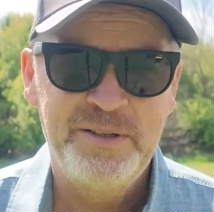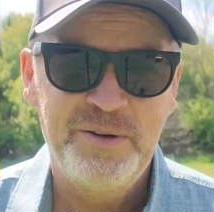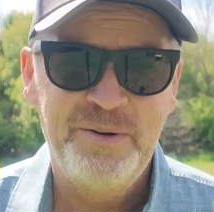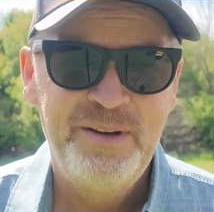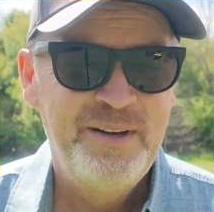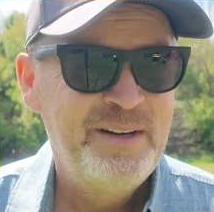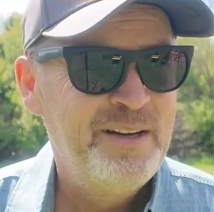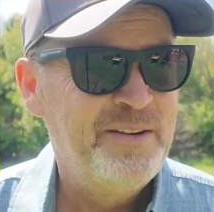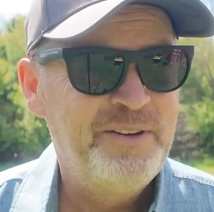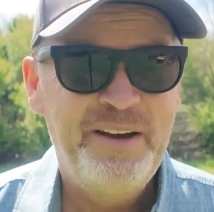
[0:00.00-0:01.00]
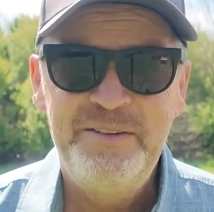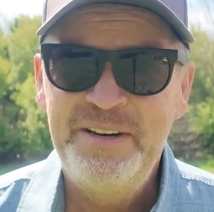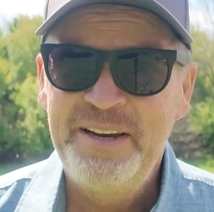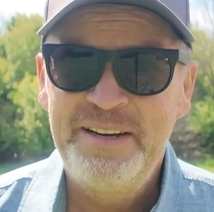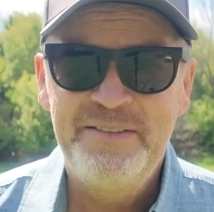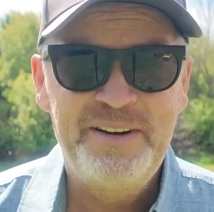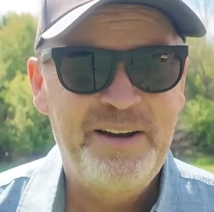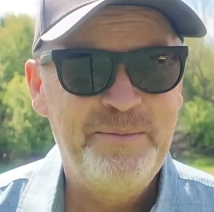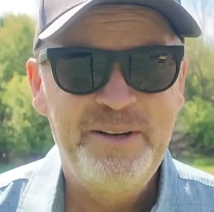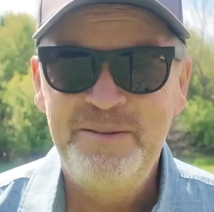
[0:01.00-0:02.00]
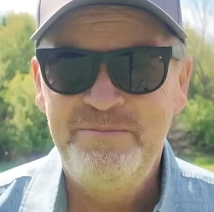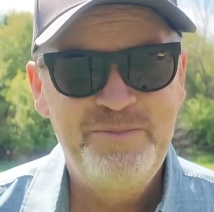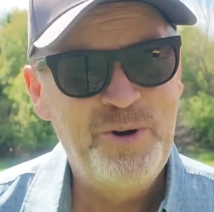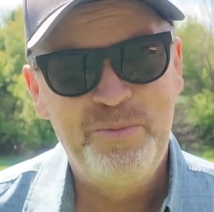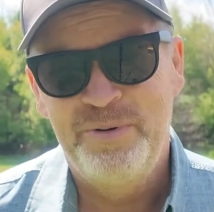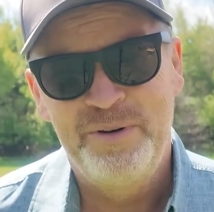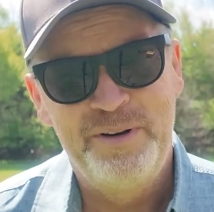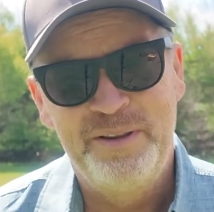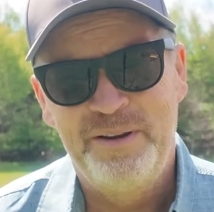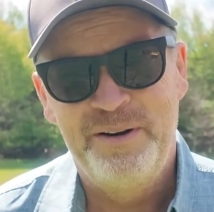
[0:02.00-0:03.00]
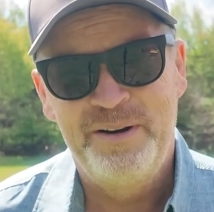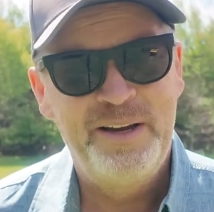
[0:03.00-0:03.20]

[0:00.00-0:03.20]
So if you have a negative comment, don't put it in there.